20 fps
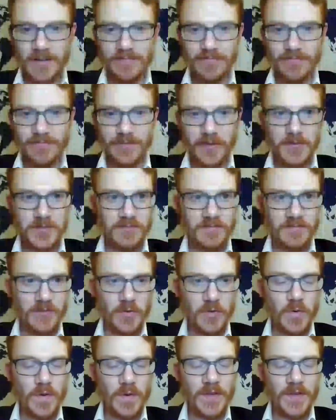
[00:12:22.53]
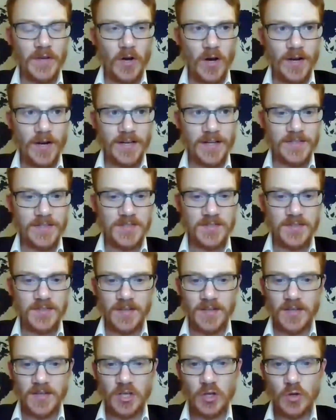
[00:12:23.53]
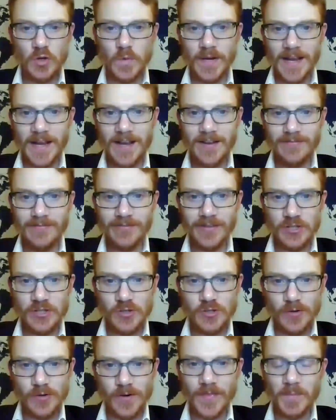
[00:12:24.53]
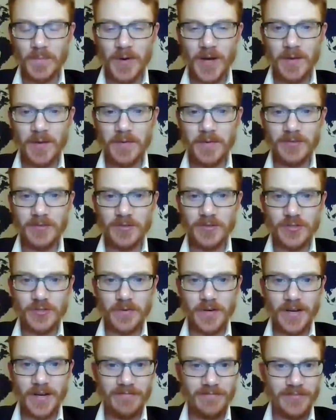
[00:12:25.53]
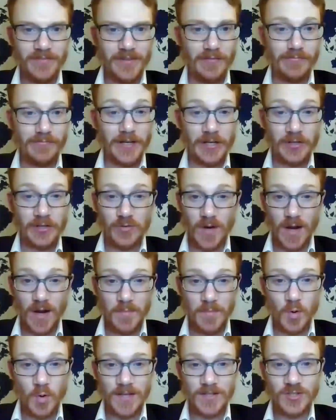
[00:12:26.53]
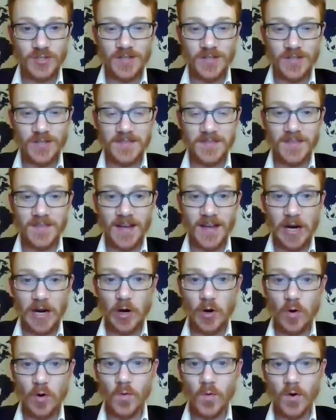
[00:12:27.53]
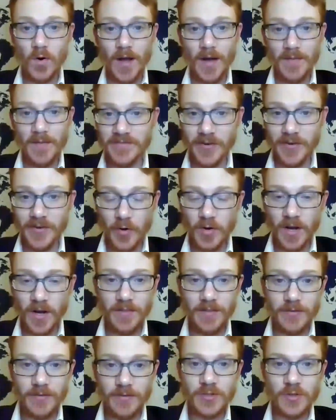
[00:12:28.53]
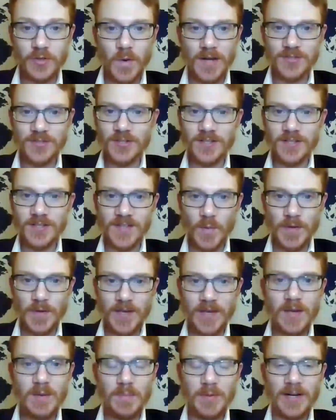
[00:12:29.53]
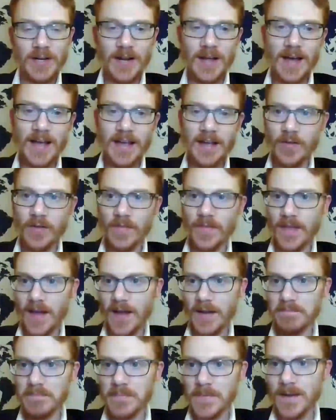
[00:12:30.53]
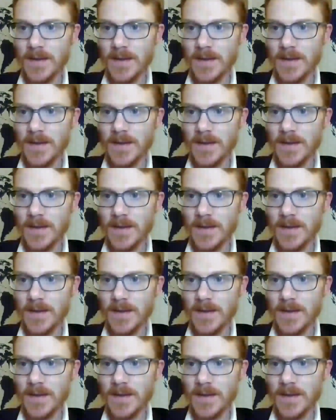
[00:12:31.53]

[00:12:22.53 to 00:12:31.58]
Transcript: And for those of you in the audience, the Q&A feature at the bottom of your screen, feel free to drop questions in there or upvote others' questions. I'll be keeping an eye on that.